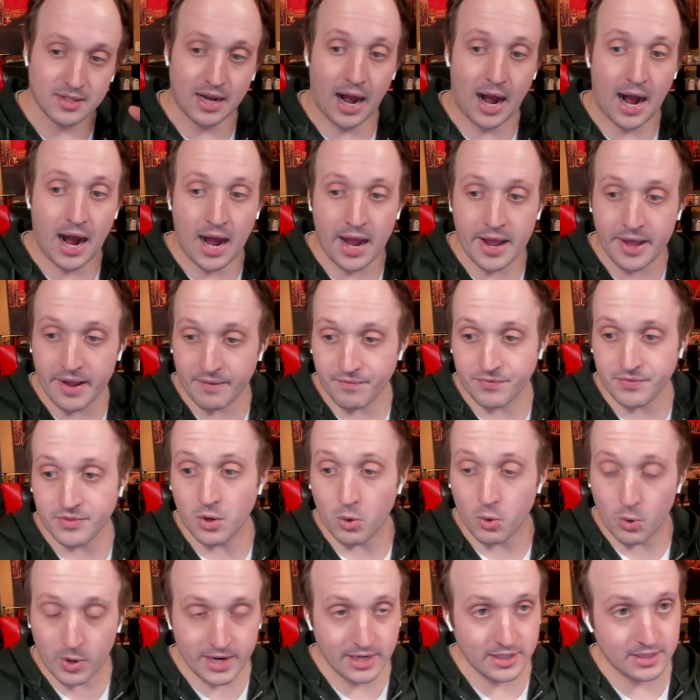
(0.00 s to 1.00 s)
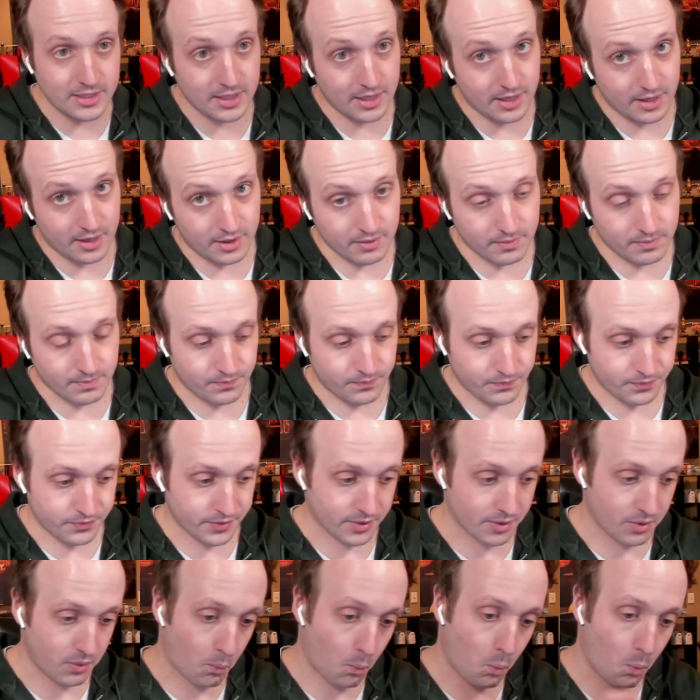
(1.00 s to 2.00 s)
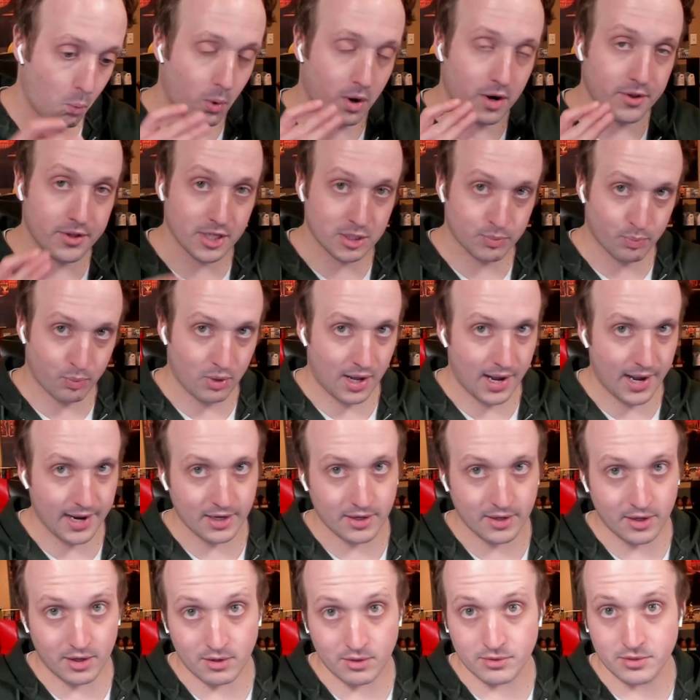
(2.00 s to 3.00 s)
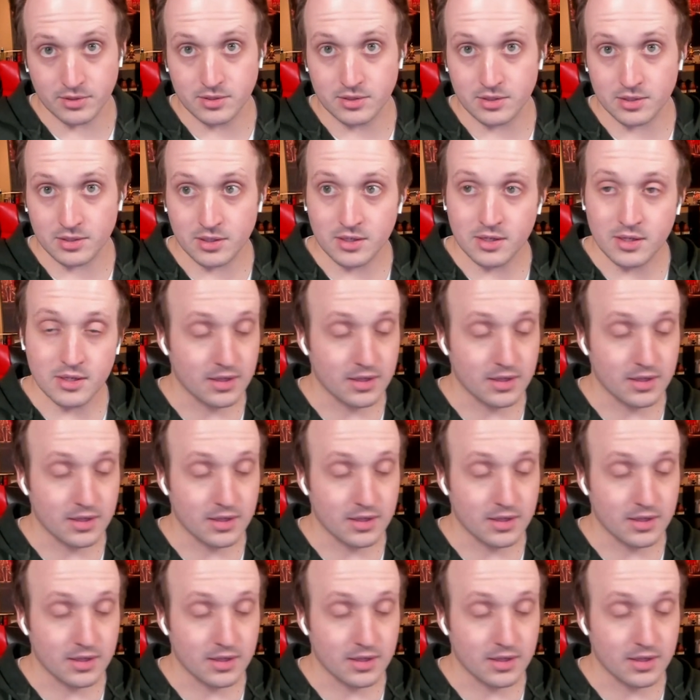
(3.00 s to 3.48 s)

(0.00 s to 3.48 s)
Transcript: I have no idea where this plot goes